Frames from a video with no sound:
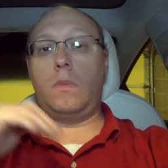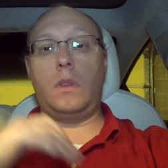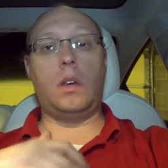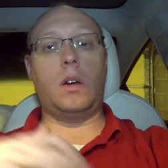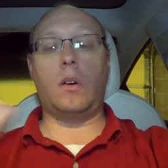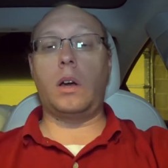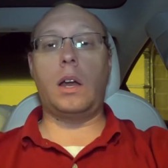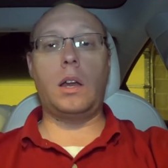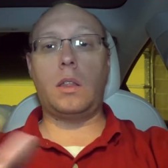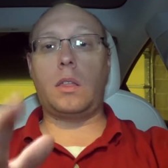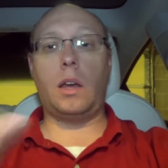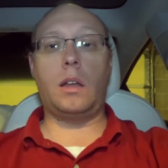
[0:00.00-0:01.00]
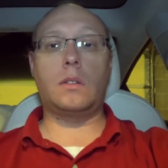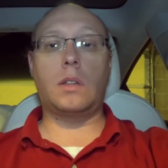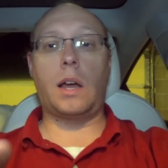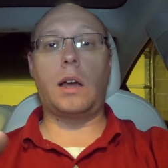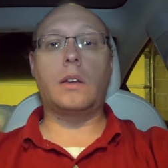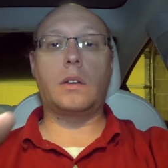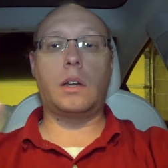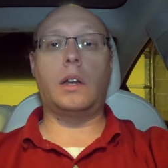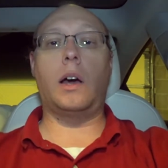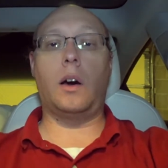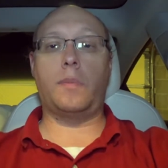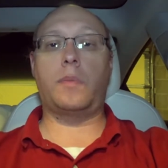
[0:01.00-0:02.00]
Anything that can
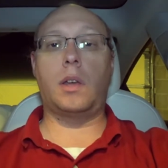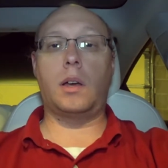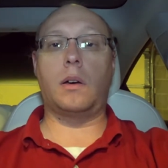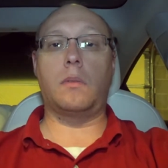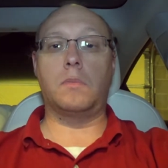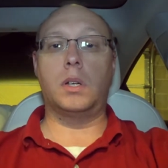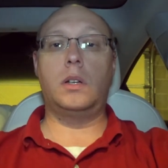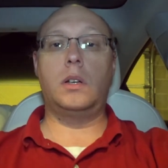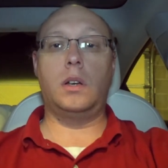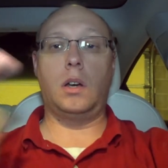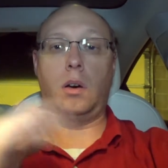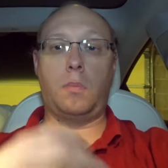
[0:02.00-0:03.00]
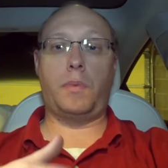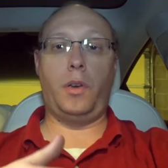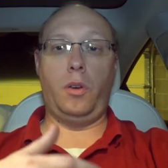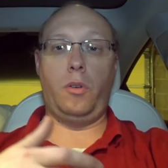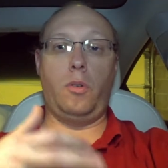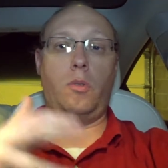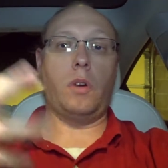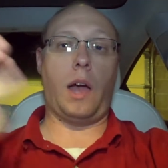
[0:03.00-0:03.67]
help you